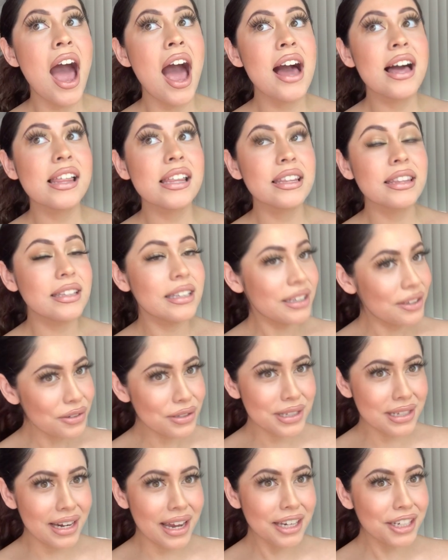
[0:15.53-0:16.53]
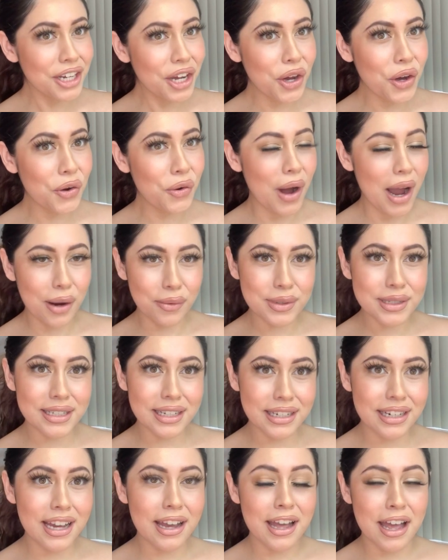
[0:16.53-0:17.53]
little did I know I was
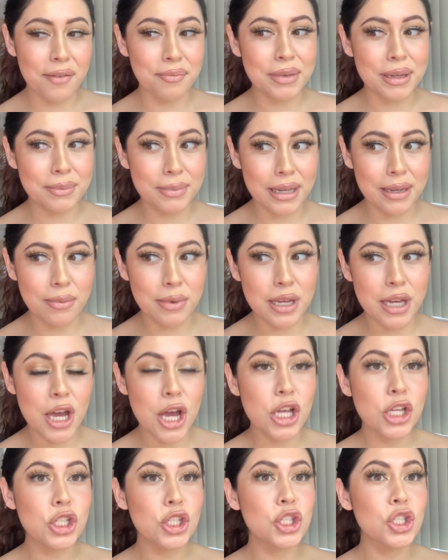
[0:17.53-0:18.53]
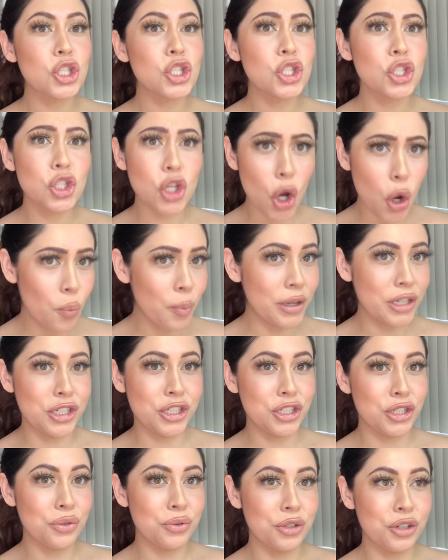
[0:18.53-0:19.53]
gonna have my baby so much
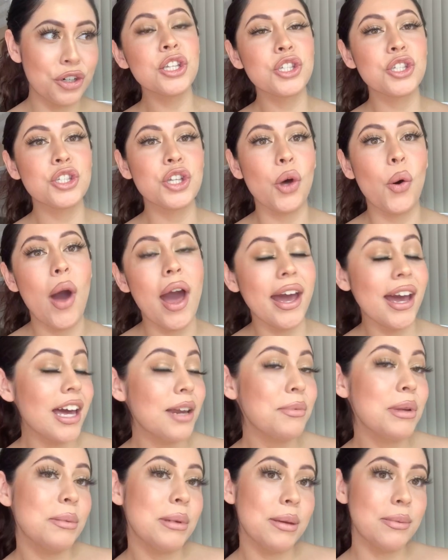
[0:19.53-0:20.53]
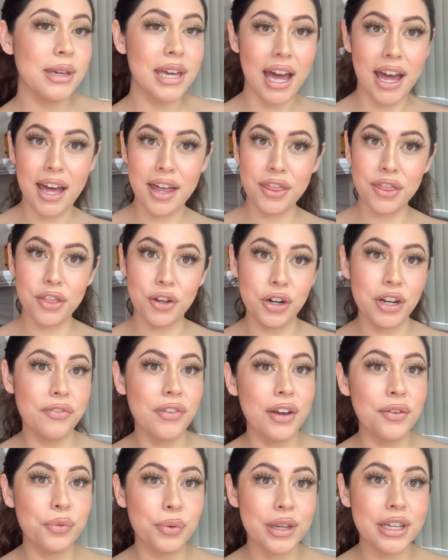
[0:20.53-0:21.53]
sooner. So I had my baby at
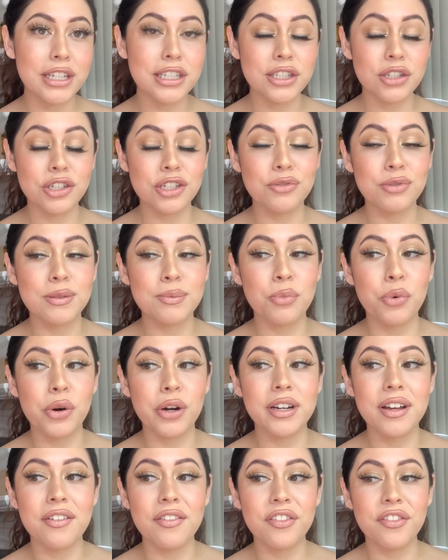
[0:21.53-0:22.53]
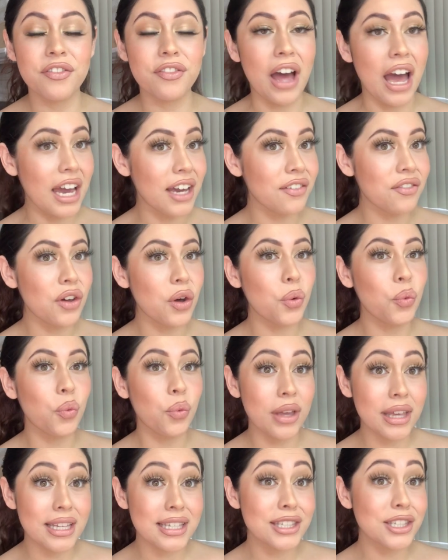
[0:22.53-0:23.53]
35 weeks, so she was born 5
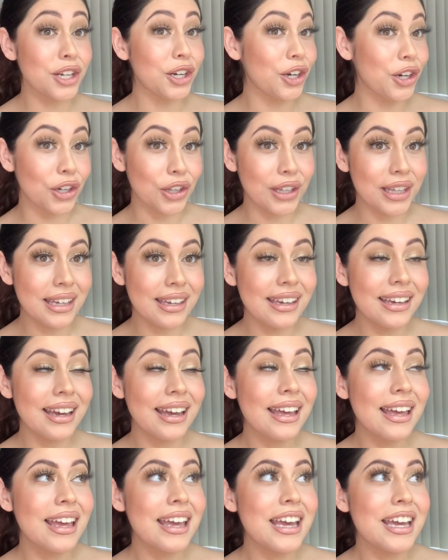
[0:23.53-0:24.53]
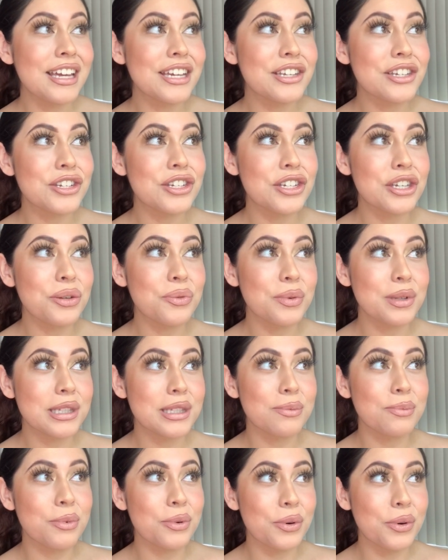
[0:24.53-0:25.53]
weeks early. She was
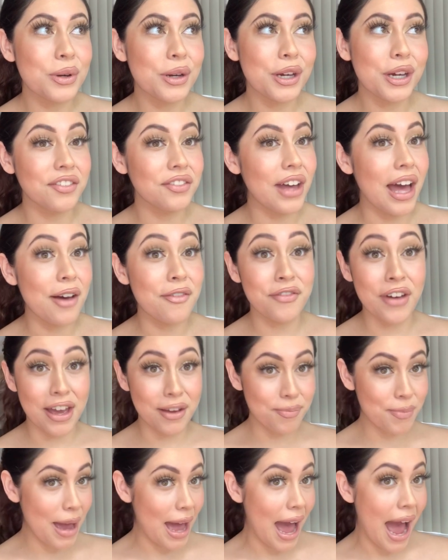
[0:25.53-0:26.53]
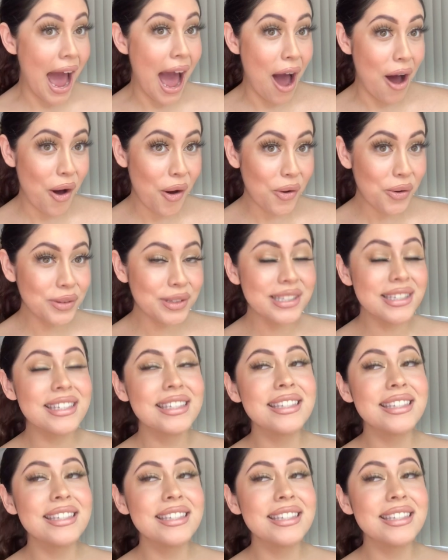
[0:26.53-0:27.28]
born at 5 pounds.